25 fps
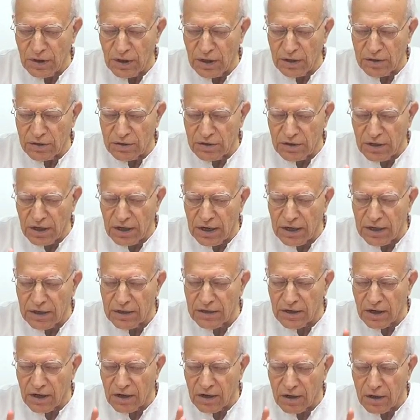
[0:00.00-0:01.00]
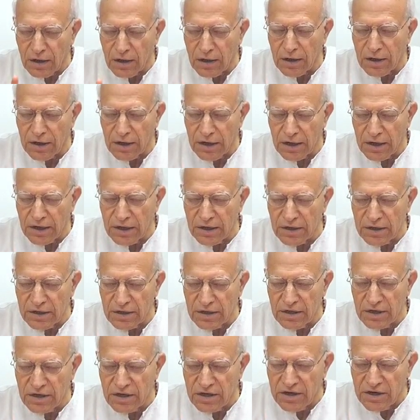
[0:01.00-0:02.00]
And that I
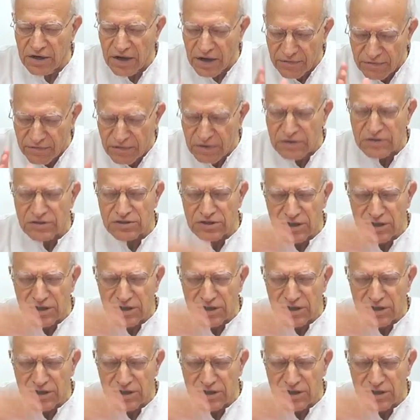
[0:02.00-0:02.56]
never